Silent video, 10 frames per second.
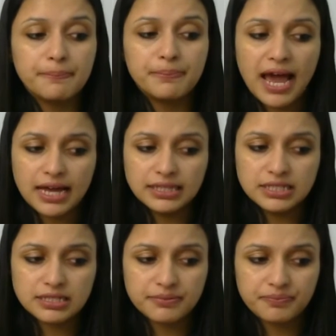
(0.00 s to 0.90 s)

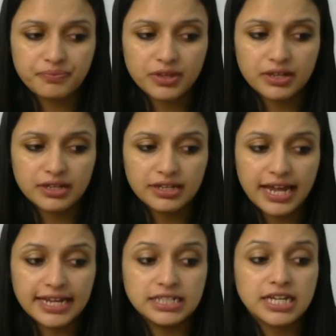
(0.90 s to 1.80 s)
plants,
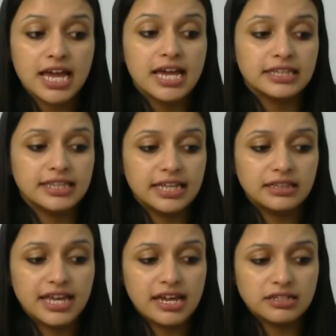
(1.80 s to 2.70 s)
right, then
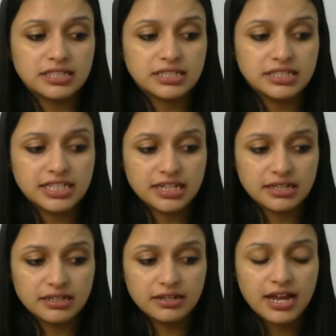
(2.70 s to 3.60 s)
there is a
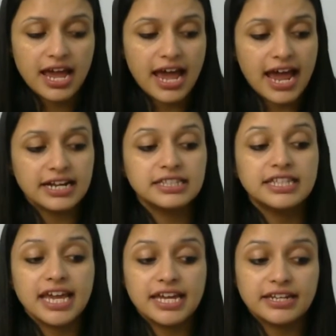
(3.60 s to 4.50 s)
deer and
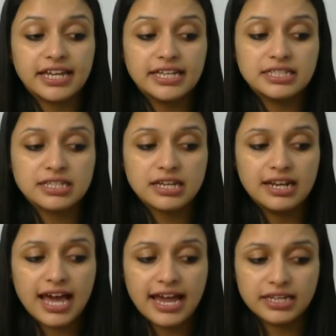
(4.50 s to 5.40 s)
there is
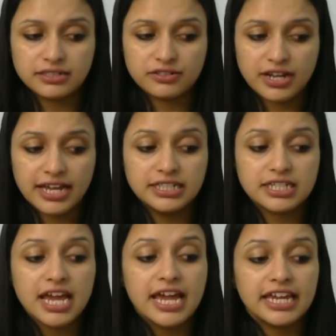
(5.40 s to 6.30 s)
lion, right?
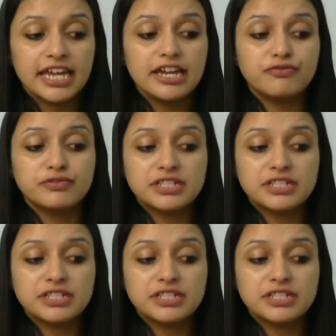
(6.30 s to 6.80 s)
If